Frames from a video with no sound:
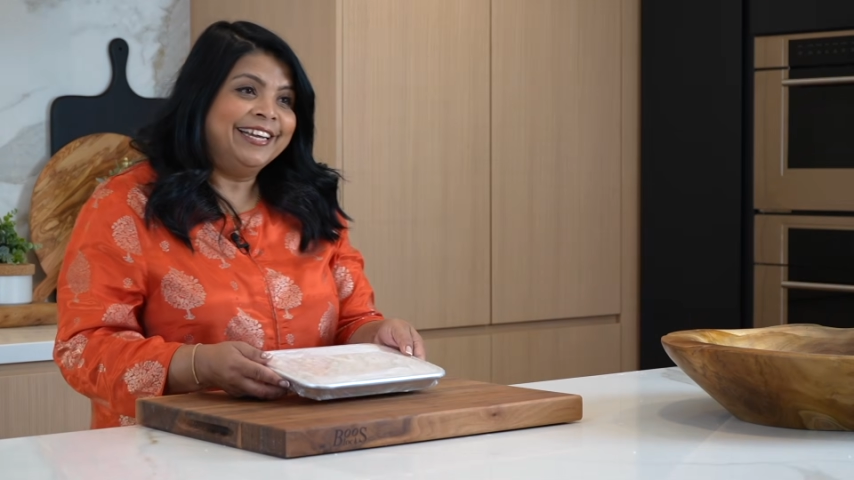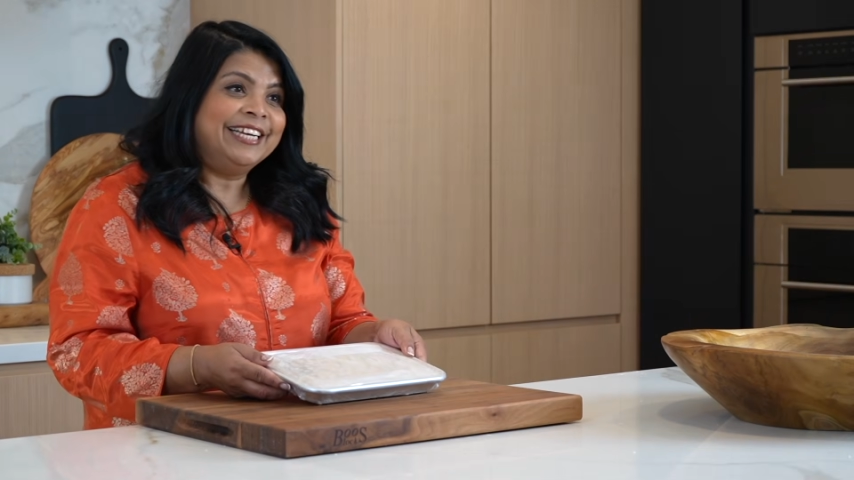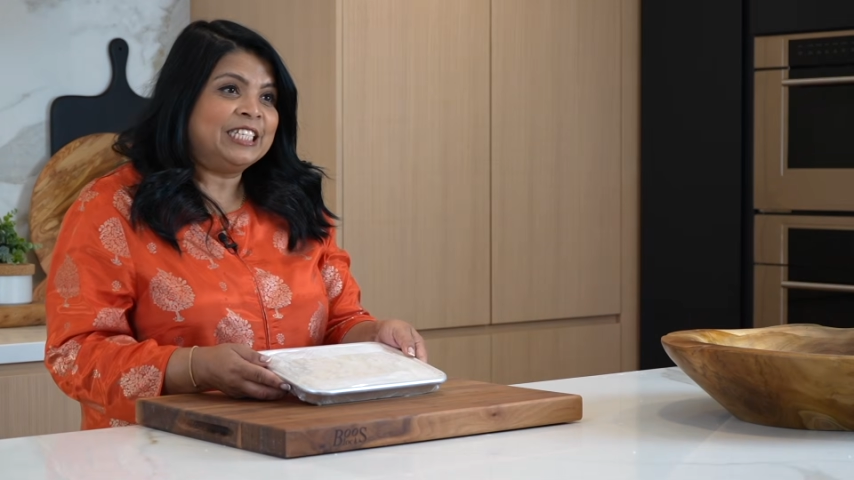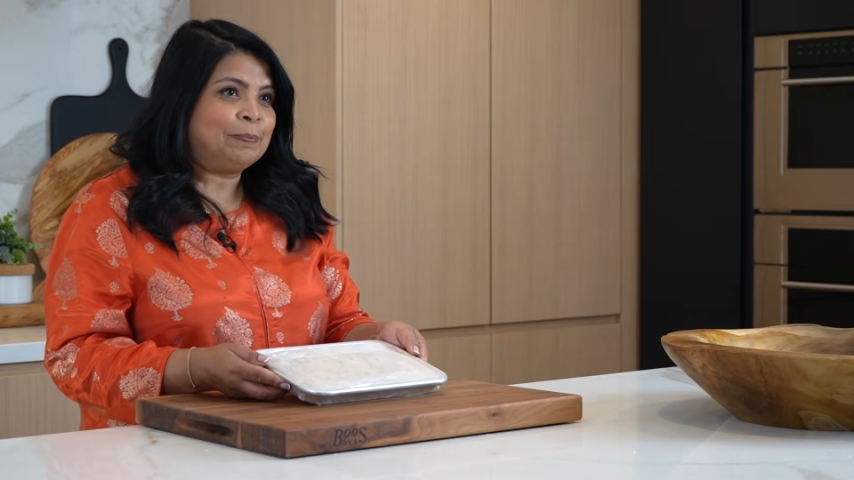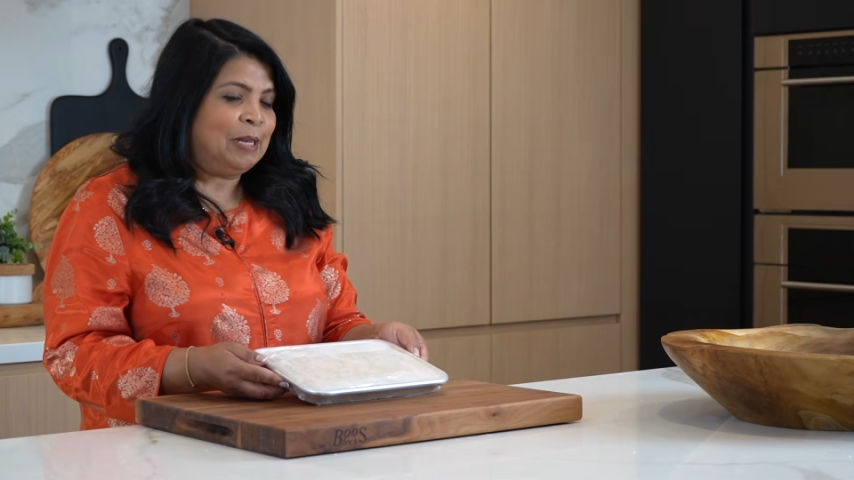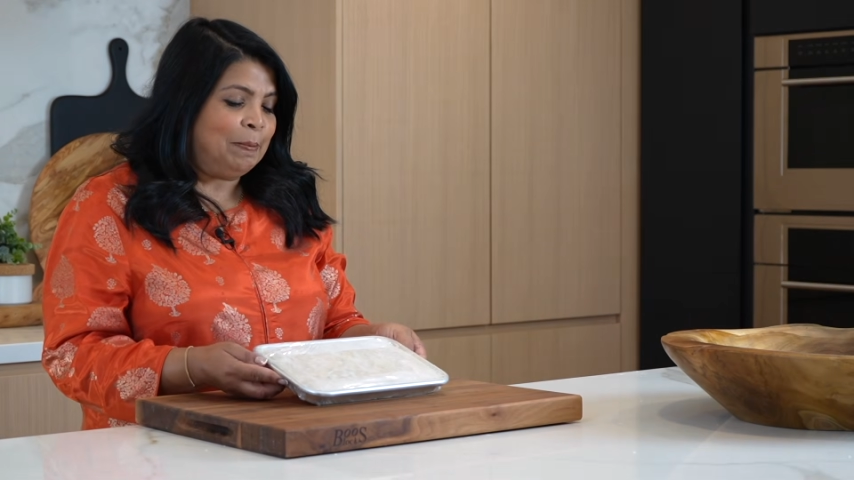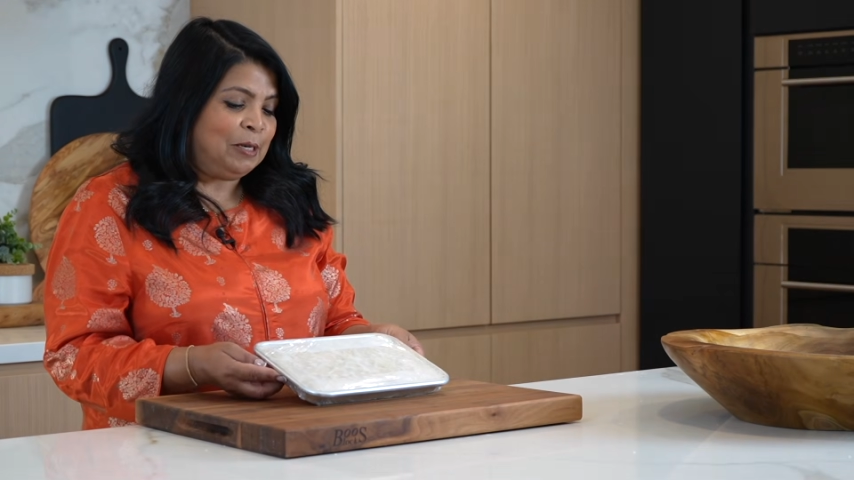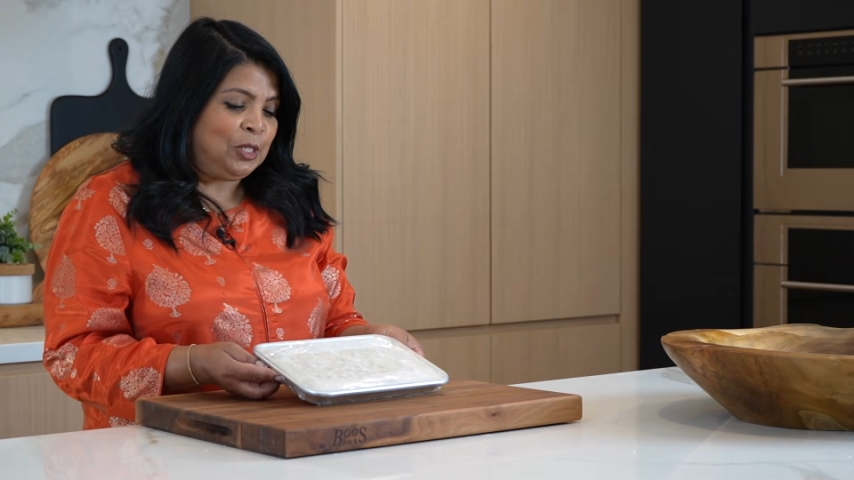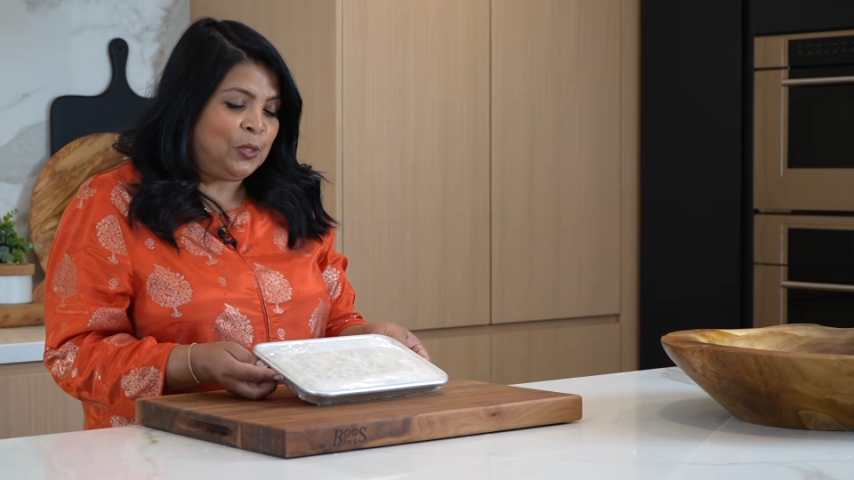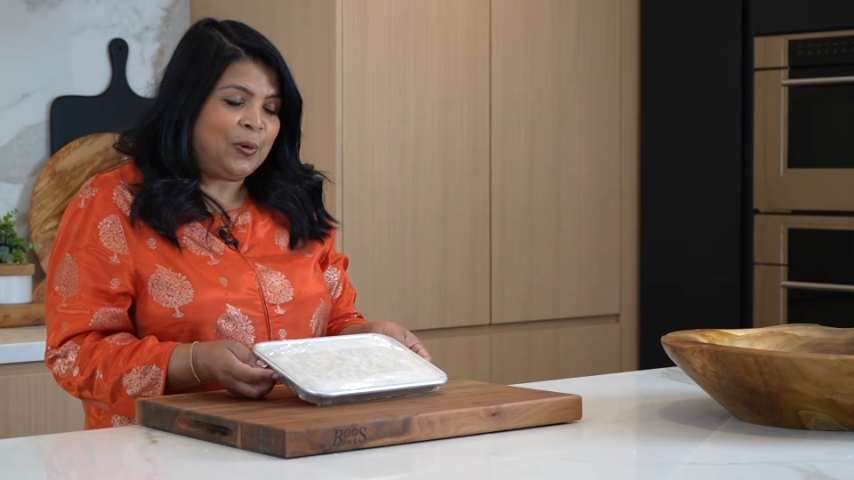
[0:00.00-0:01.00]
It's been
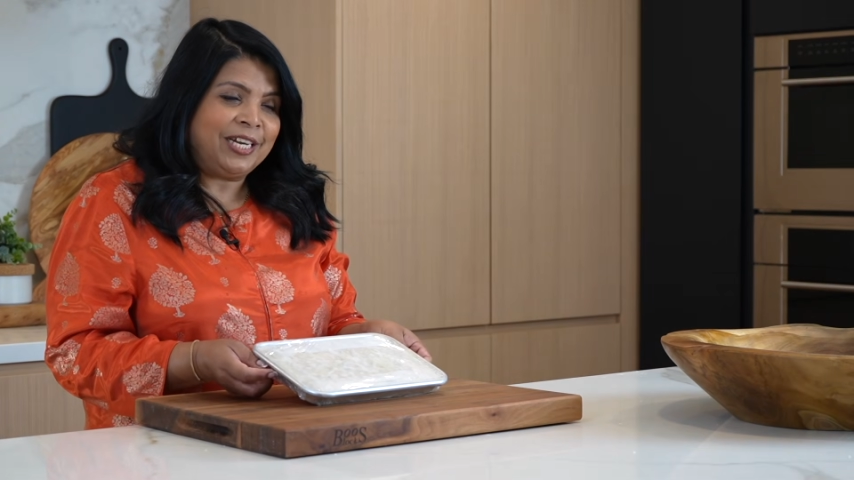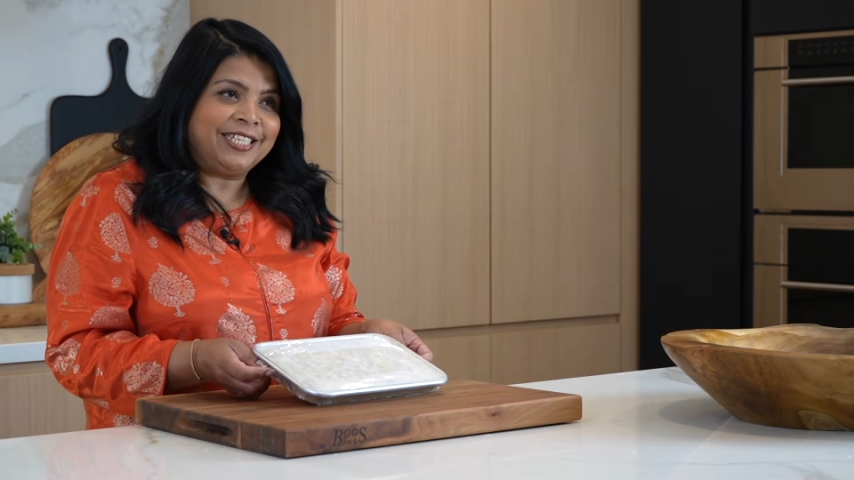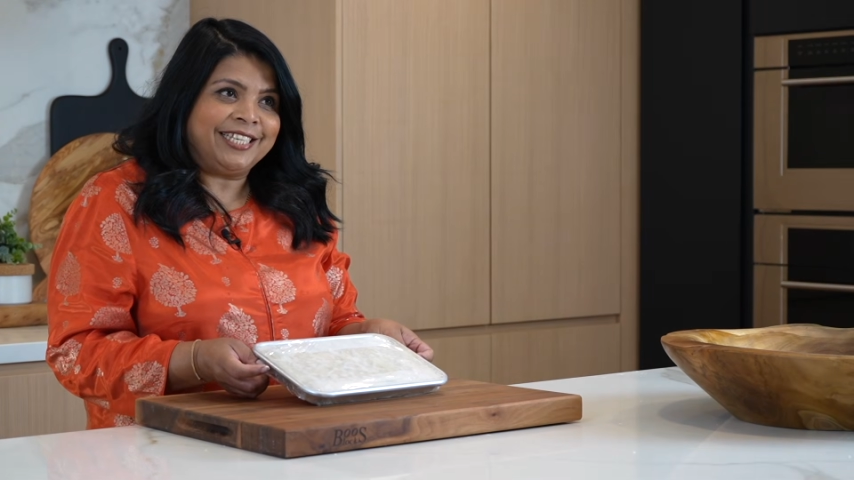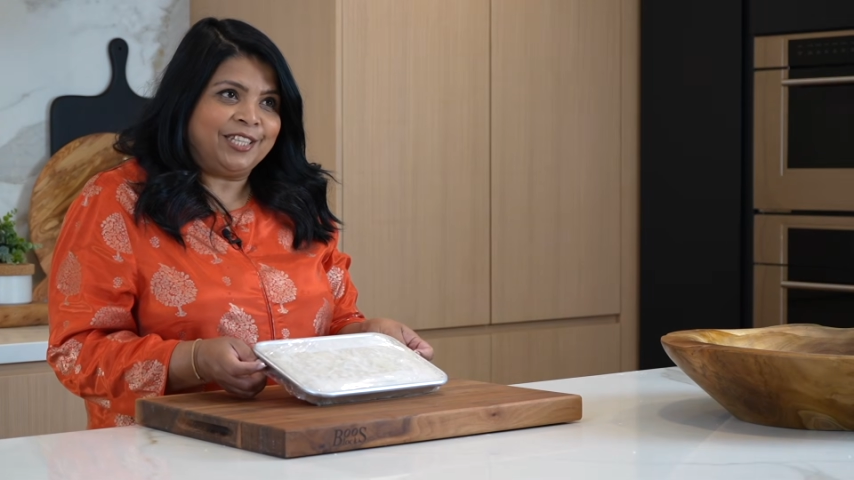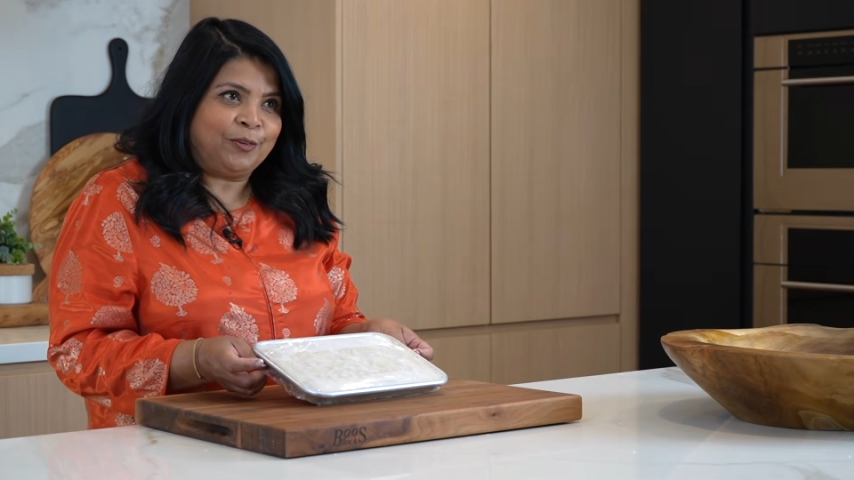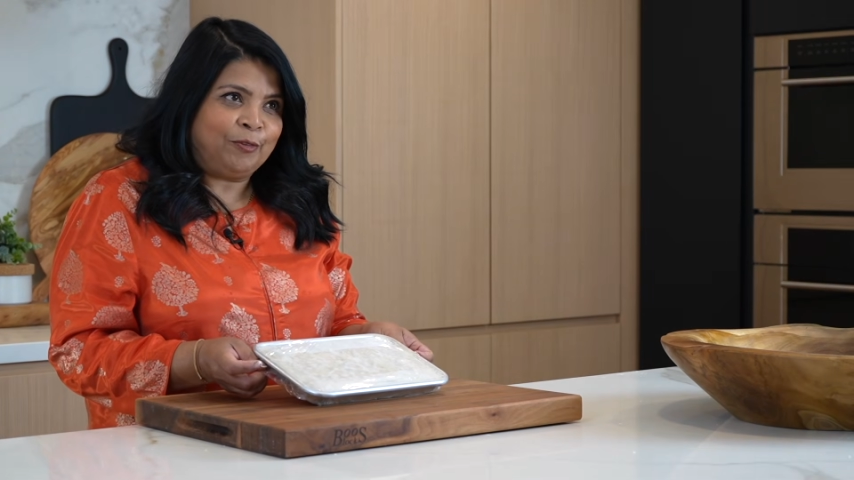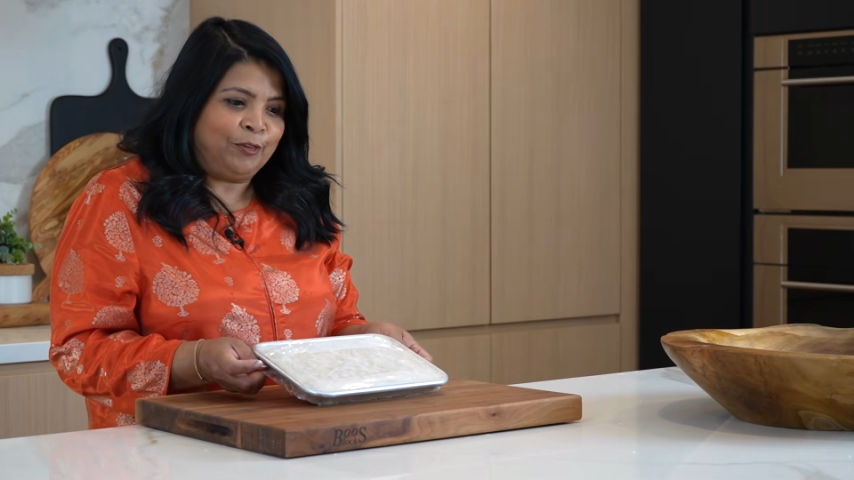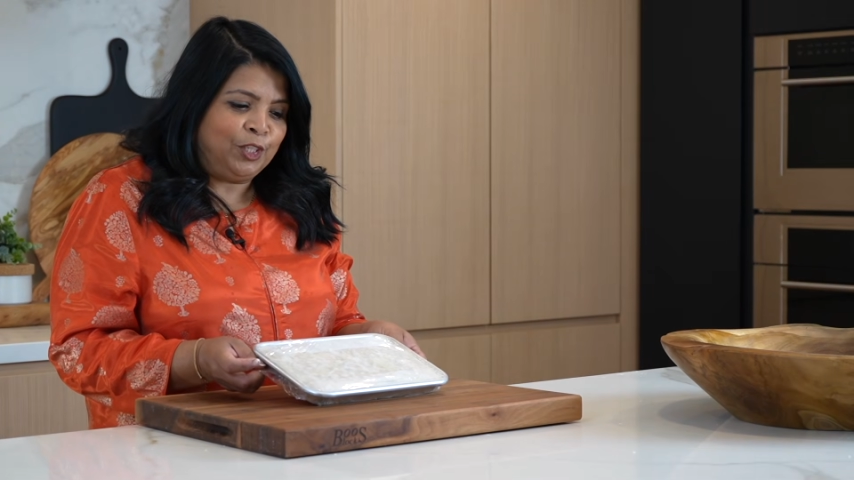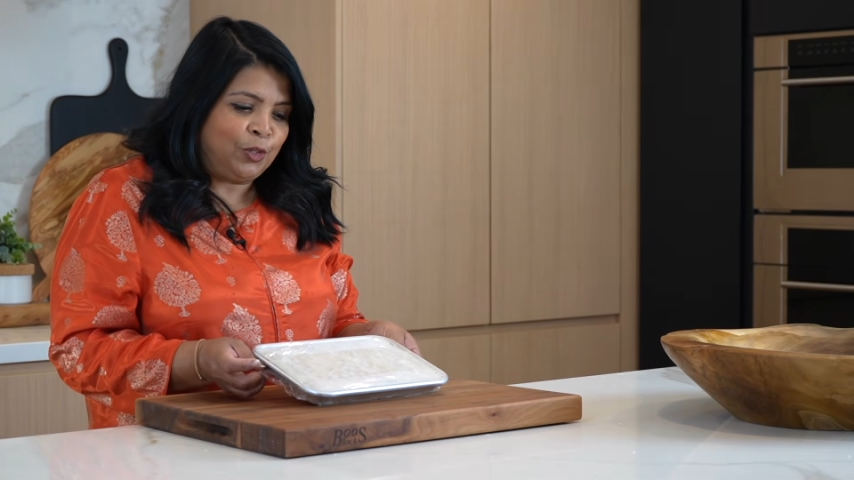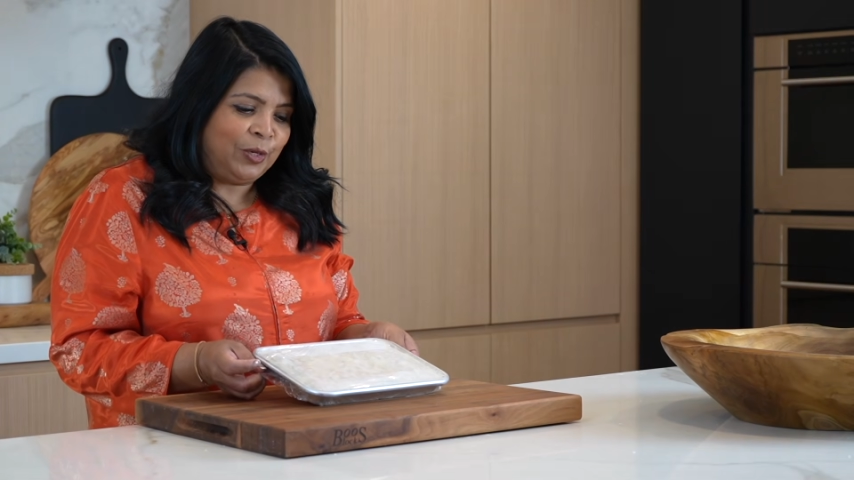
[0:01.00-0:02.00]
about 2 hours in the
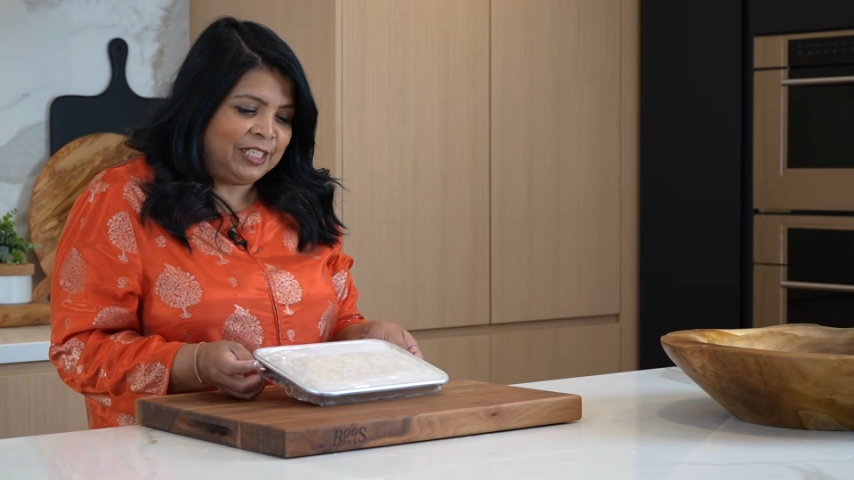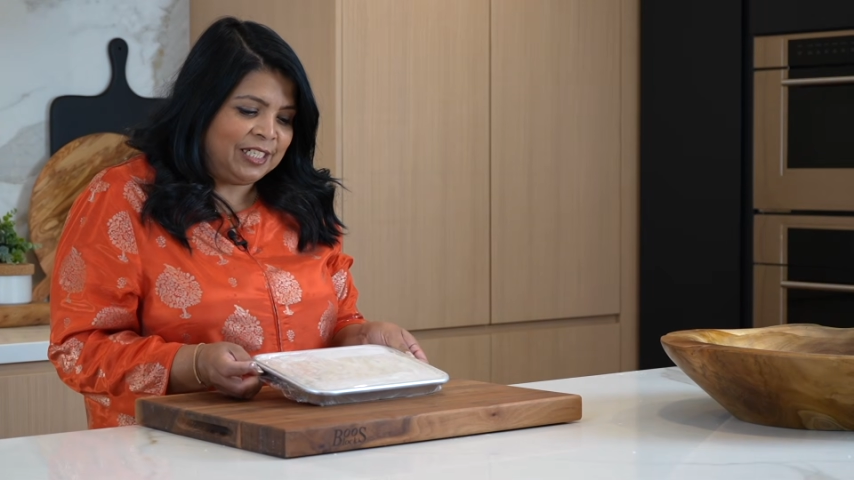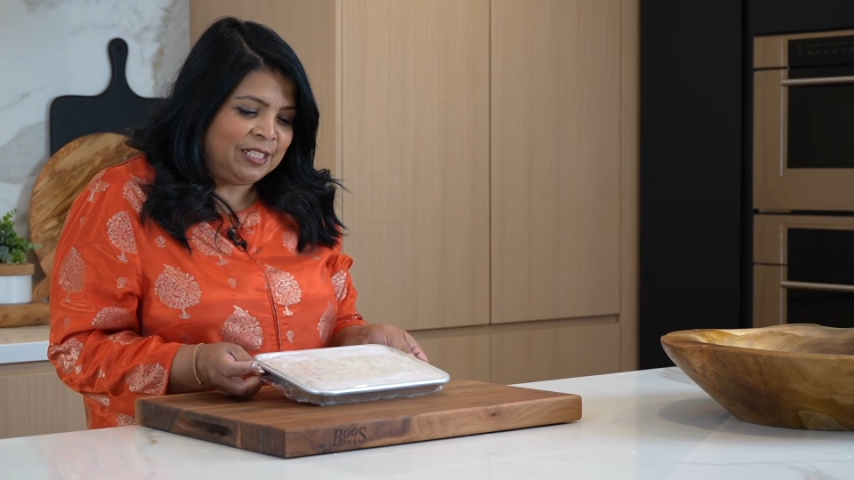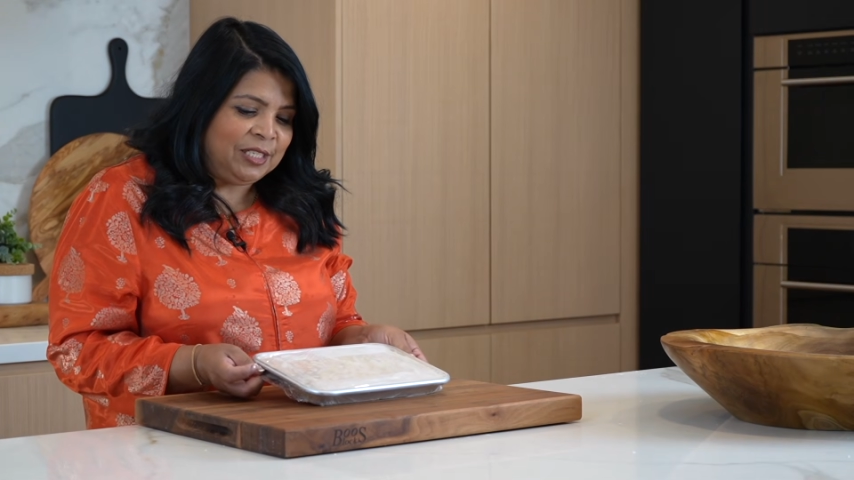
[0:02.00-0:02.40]
refrigerator,